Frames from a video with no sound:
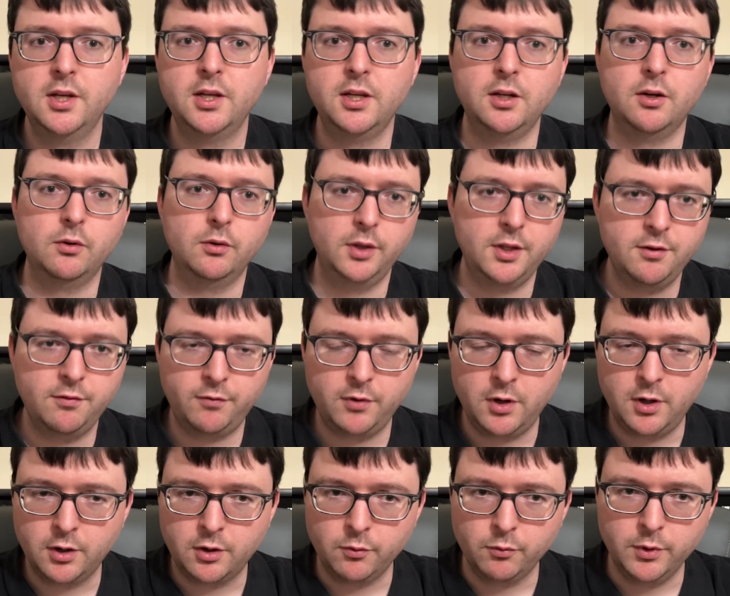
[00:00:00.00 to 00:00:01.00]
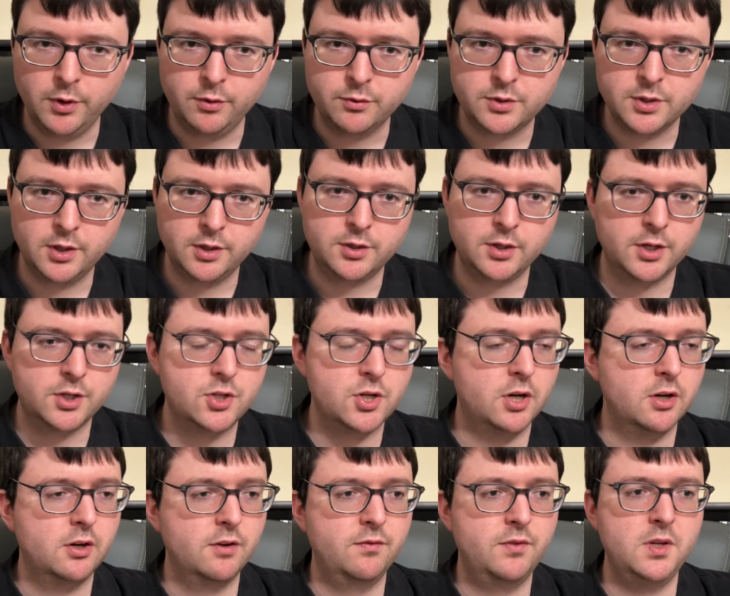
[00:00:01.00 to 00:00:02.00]
you know, Lee Falk wrote a
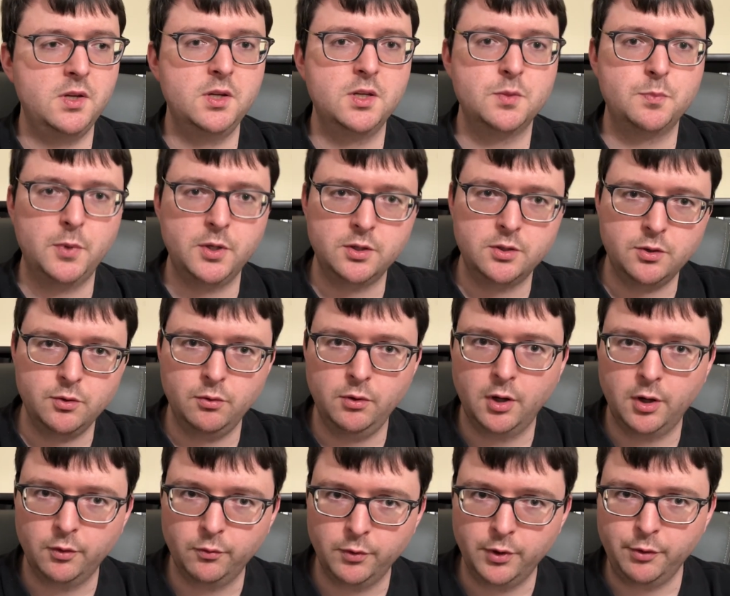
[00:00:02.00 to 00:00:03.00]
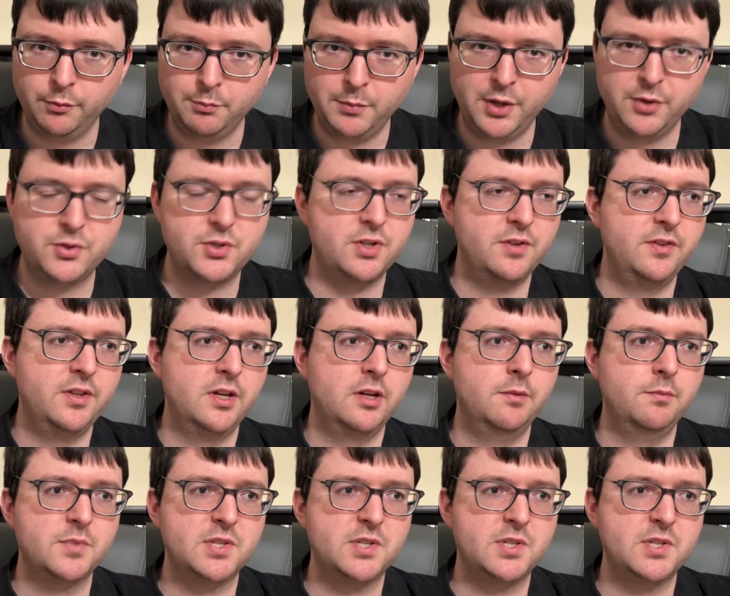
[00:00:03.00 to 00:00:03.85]
chunk of these, but Goulart wrote most of them.